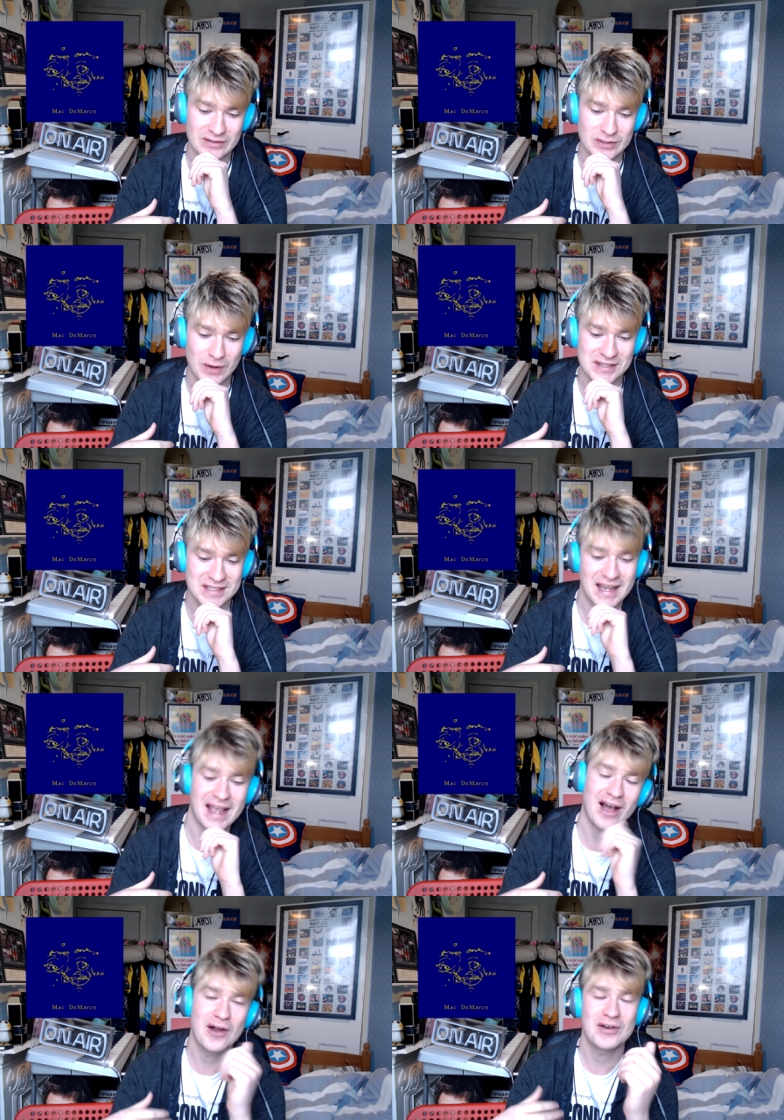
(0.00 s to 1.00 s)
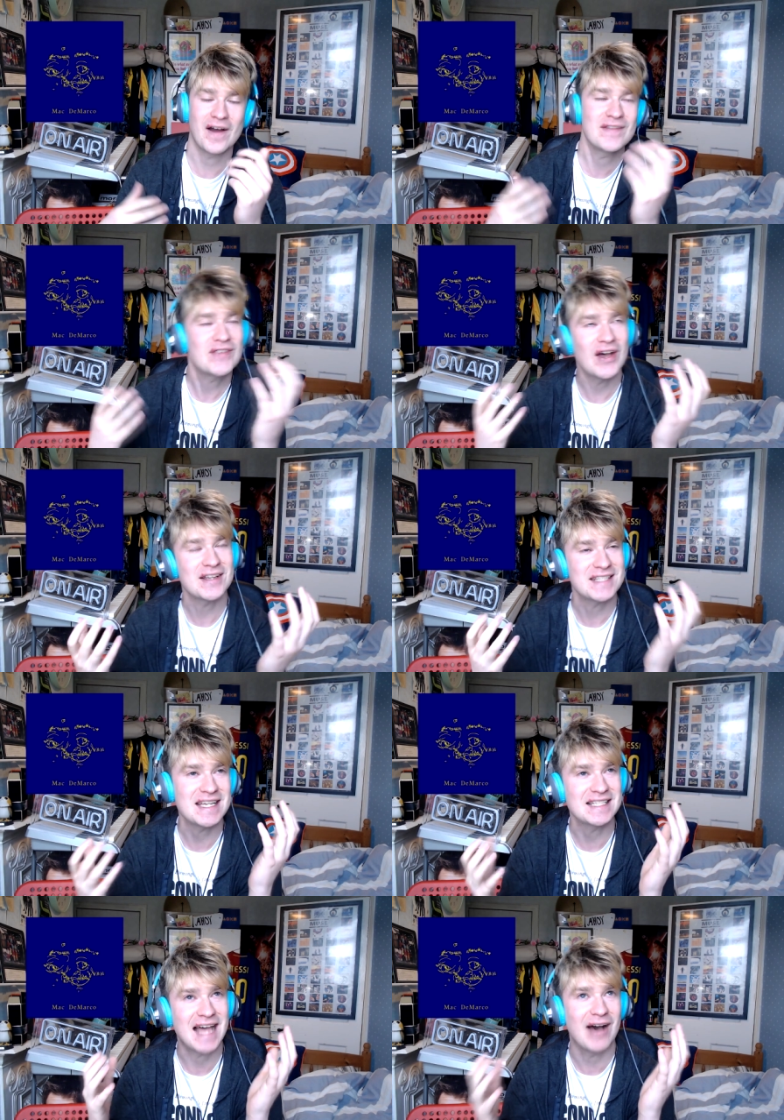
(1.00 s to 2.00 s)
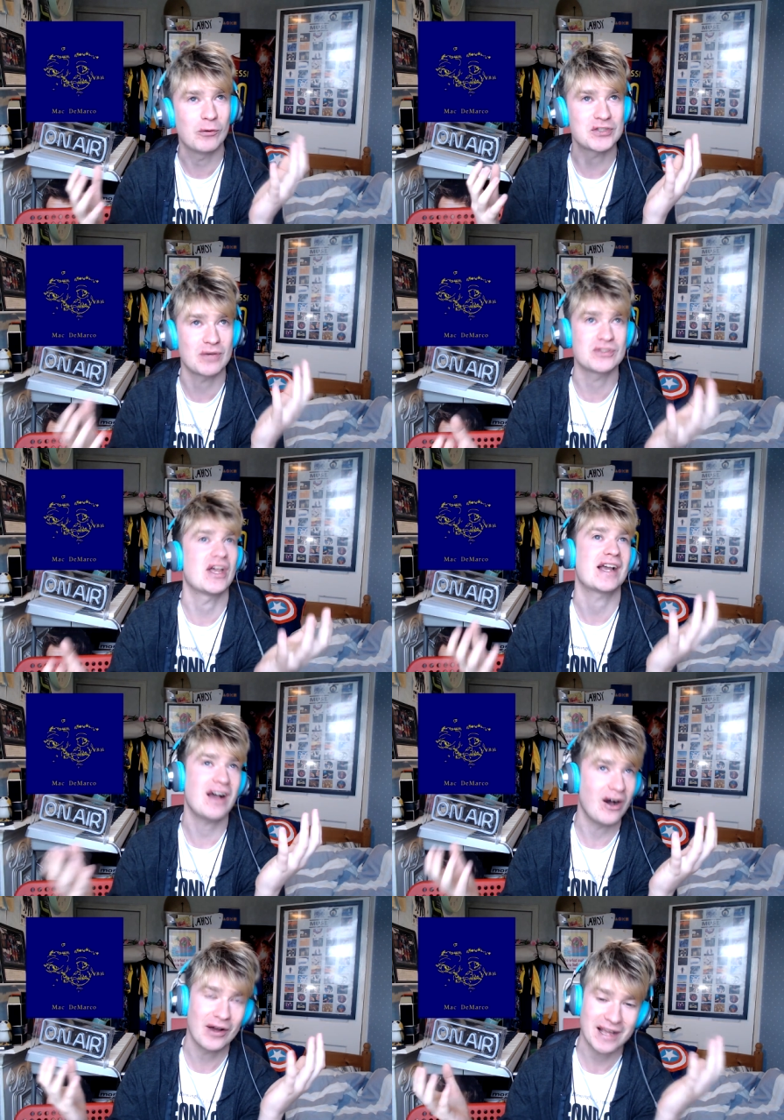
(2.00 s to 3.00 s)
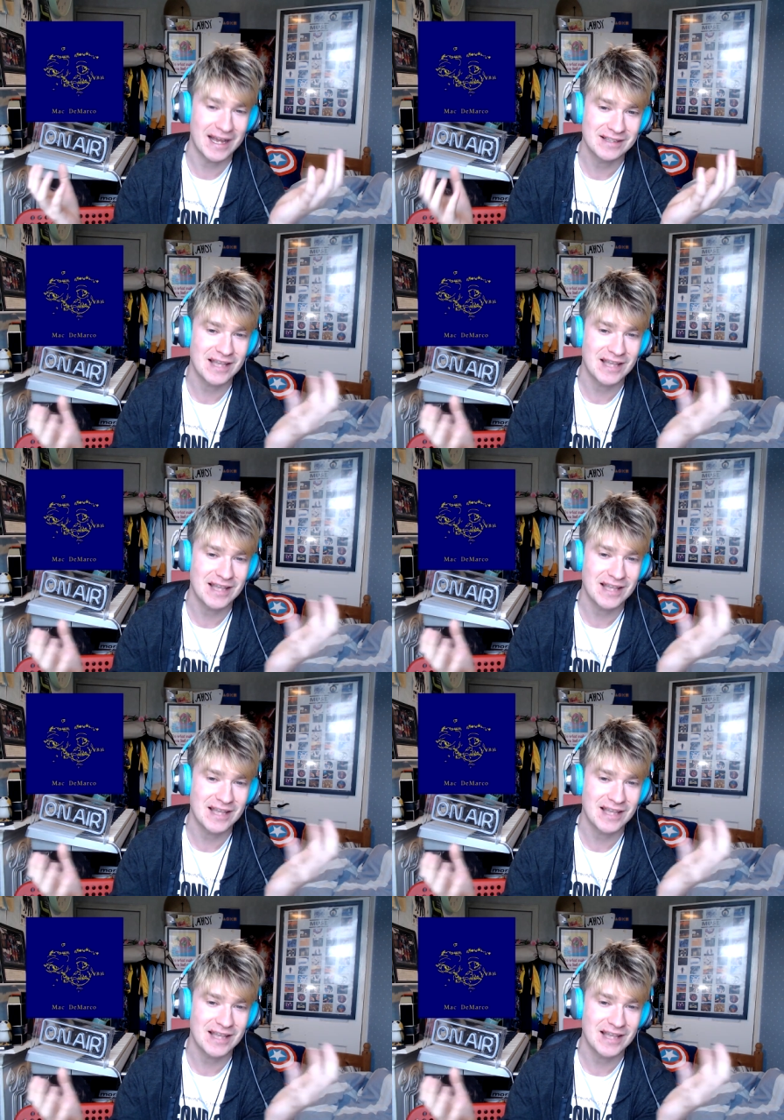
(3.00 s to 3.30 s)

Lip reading: 280913, that also was like, oh, okay,